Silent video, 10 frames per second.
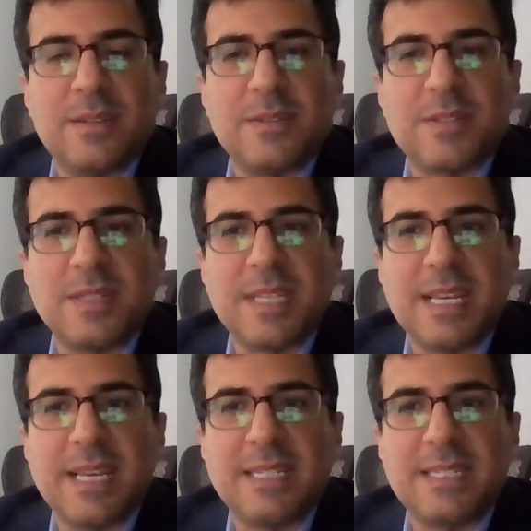their their
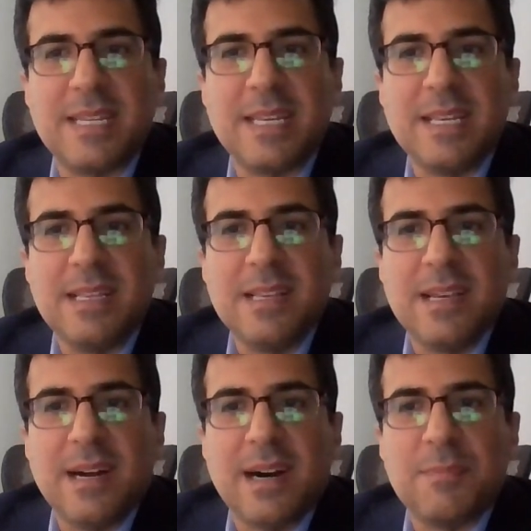son's
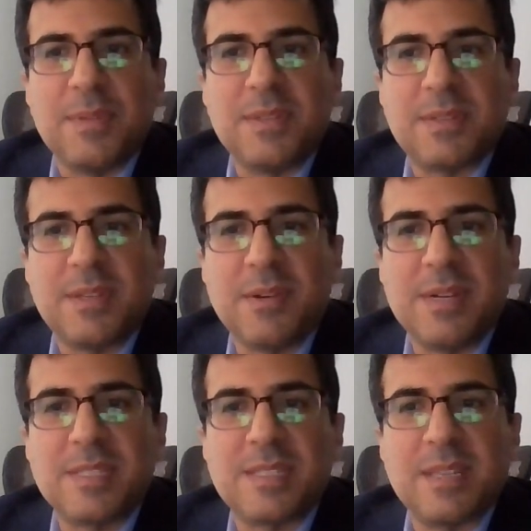ADHD. Um, but they're
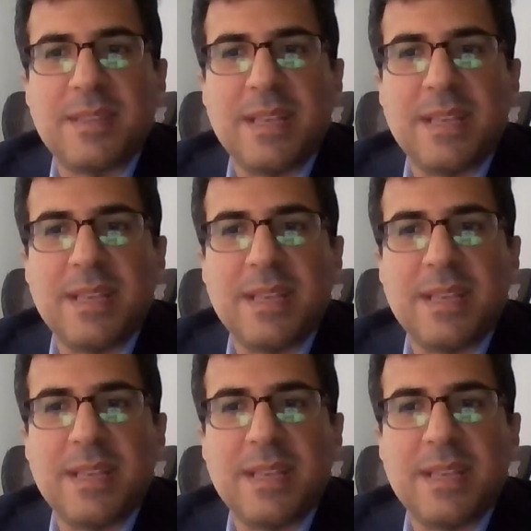curious.